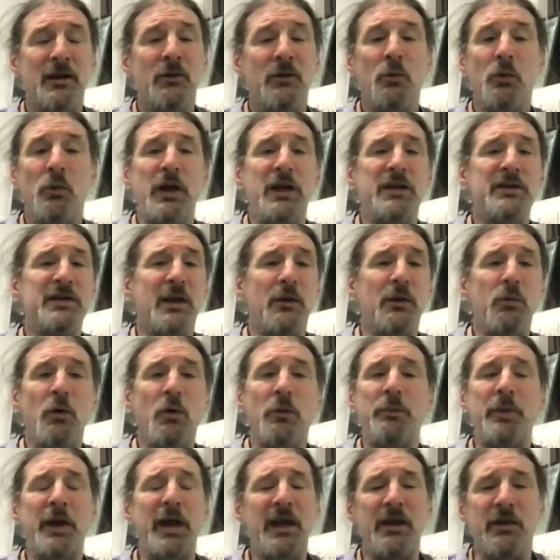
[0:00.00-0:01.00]
We said, we'll
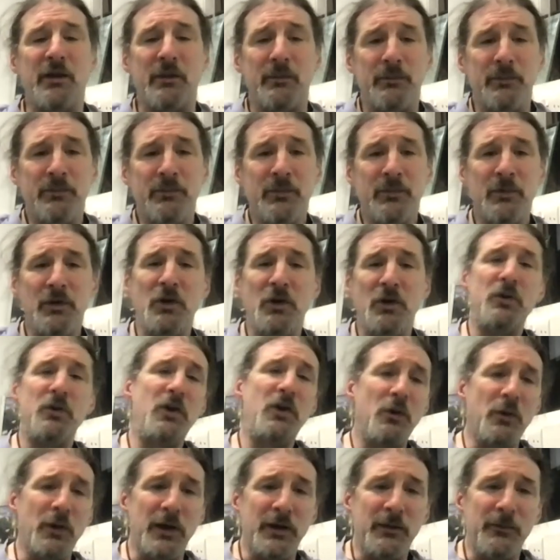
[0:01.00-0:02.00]
pay them, you
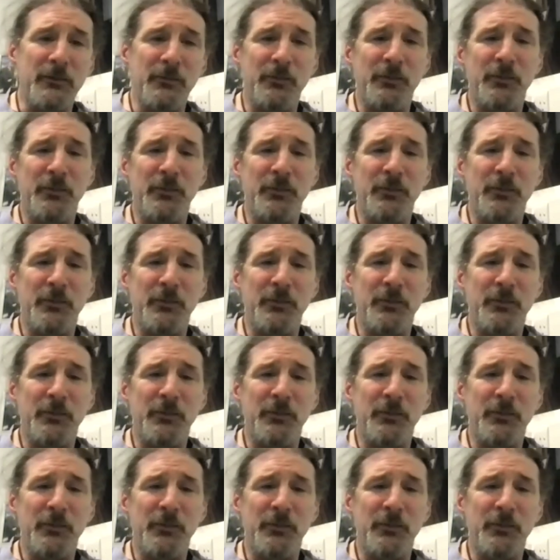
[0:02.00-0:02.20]
do it.